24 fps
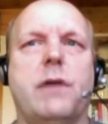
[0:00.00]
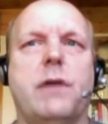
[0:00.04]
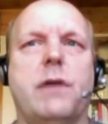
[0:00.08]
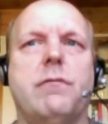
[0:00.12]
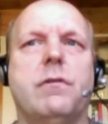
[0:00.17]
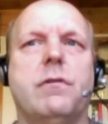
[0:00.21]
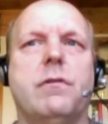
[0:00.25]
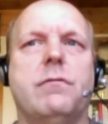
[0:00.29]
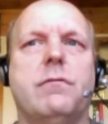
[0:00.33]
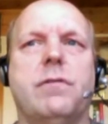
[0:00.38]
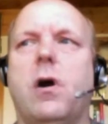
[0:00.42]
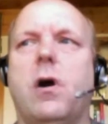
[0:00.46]

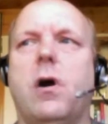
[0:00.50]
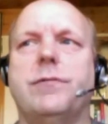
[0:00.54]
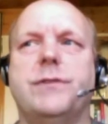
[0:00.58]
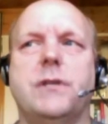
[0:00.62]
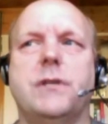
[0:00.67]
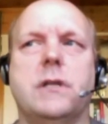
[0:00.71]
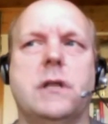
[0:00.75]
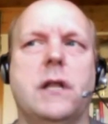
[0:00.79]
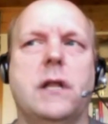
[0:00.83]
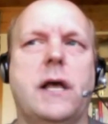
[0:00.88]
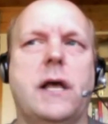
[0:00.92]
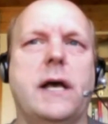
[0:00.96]
have
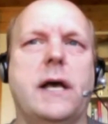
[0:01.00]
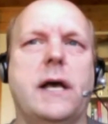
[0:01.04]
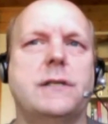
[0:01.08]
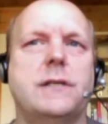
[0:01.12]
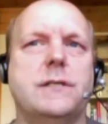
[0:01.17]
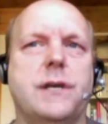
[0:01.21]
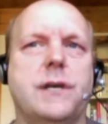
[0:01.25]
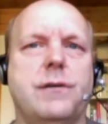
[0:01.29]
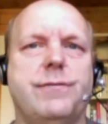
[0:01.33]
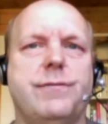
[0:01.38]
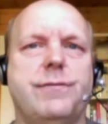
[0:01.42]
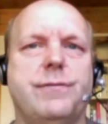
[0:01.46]
evolved in the last
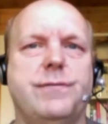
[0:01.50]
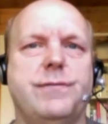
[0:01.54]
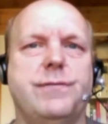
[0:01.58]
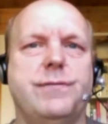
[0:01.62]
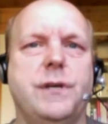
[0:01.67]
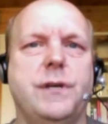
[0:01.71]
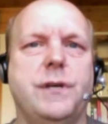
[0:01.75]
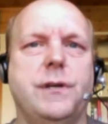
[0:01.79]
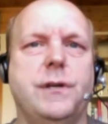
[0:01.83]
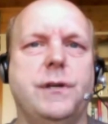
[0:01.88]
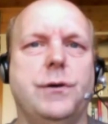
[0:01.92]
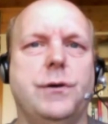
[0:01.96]
10 or
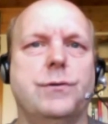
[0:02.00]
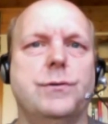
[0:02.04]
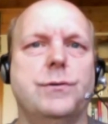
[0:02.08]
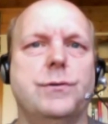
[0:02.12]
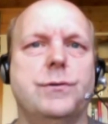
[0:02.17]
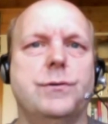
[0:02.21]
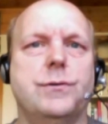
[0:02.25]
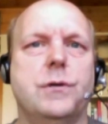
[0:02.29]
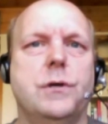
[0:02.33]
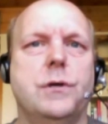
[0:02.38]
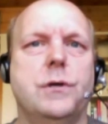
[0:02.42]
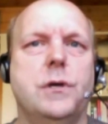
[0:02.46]
15
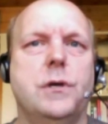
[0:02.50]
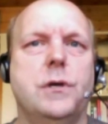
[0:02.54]
years.